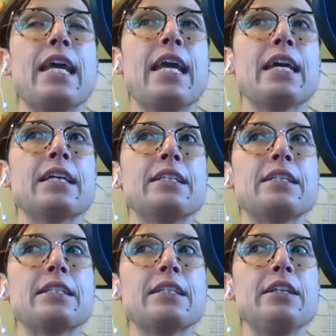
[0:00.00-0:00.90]

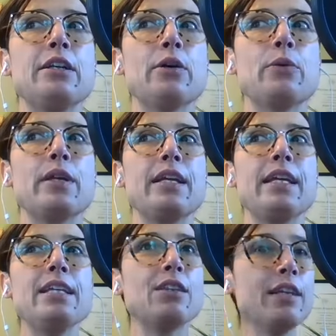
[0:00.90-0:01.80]
And you know,
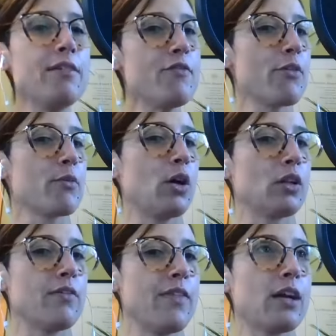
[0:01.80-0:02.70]
he lived through
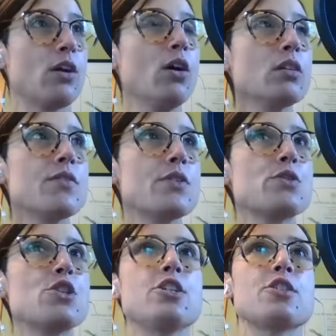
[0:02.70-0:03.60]
all of that, all of those
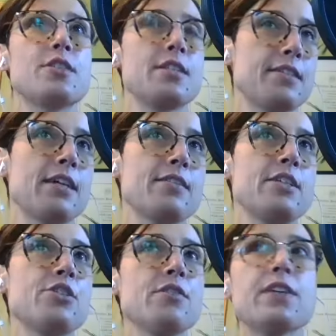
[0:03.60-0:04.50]
changes, the
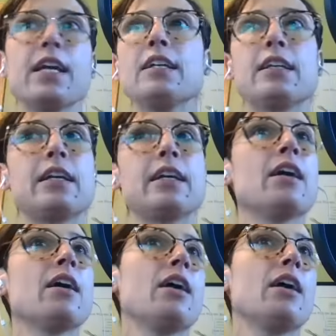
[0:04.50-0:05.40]
assassination of Kennedy,
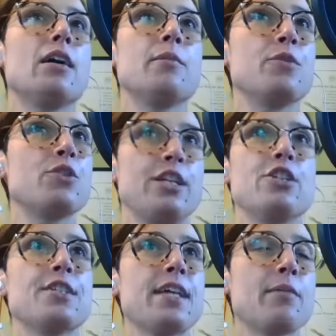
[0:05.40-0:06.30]
um,
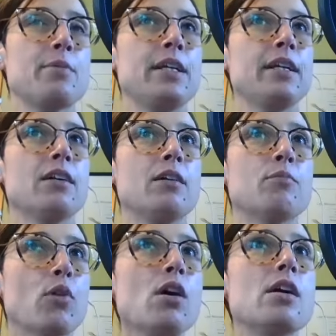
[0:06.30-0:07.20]
changes happening
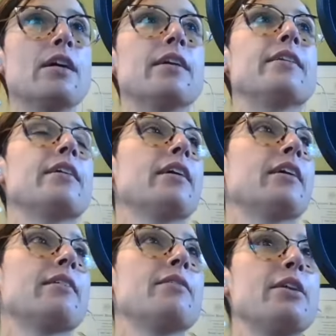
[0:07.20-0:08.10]
abroad,
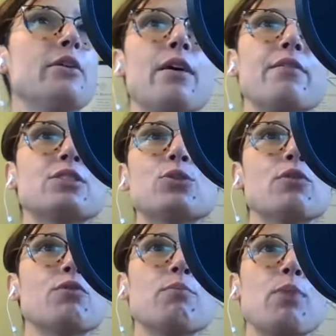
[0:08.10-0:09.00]
uh, you know, sort
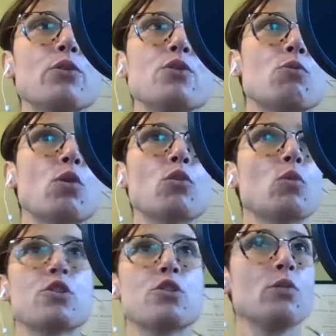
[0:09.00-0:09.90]
of post World War II